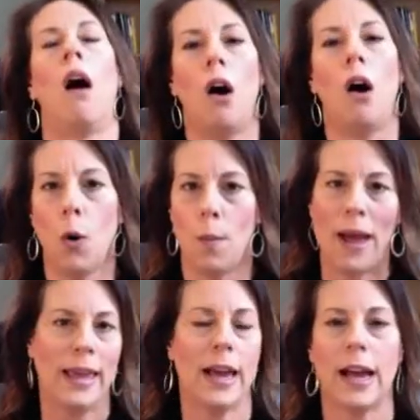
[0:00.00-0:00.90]
Oh
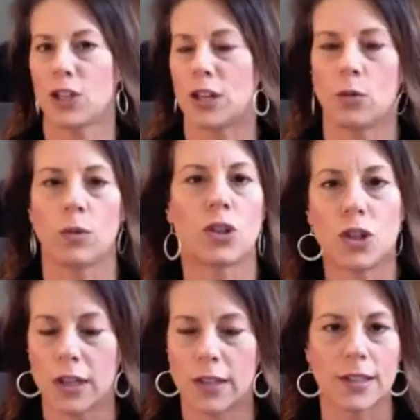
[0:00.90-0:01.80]
my gosh. And it was
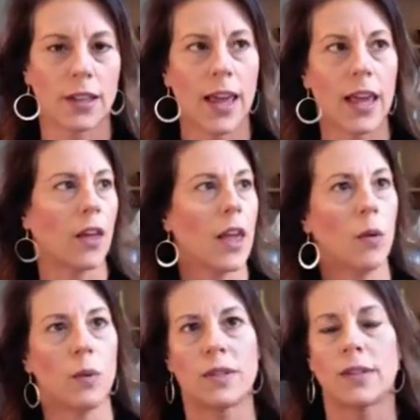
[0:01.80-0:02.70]
just like,
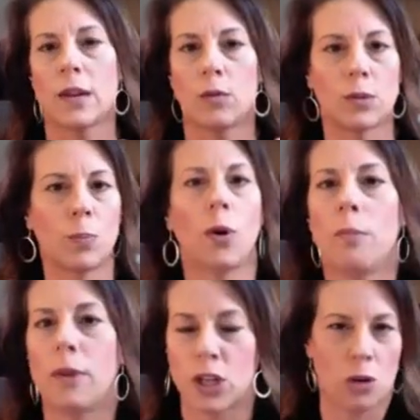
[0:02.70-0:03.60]
it was
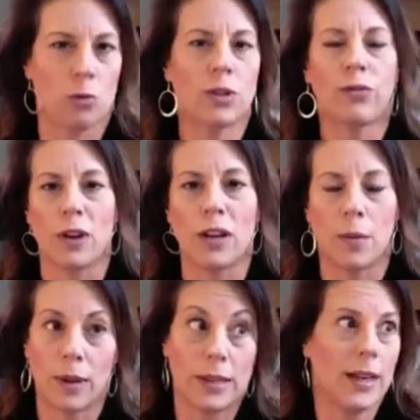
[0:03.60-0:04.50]
permission. It was
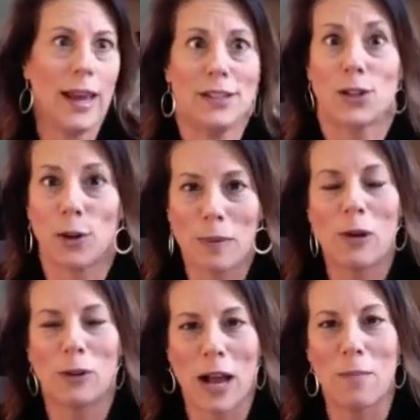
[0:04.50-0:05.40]
freedom. I said, I'd start my
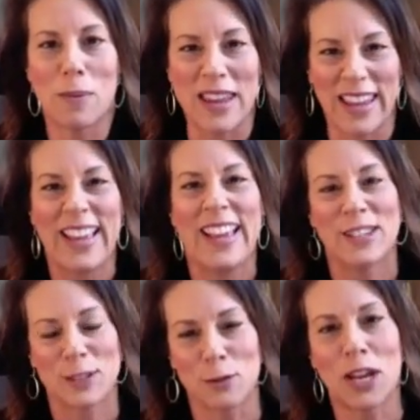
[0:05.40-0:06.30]
own company.
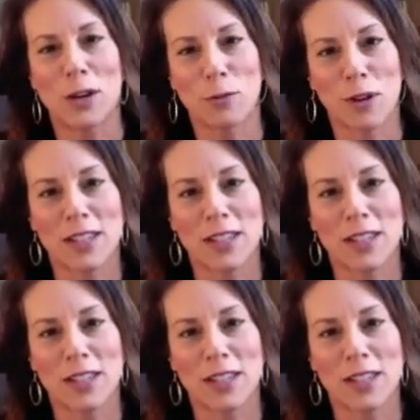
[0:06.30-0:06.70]
So January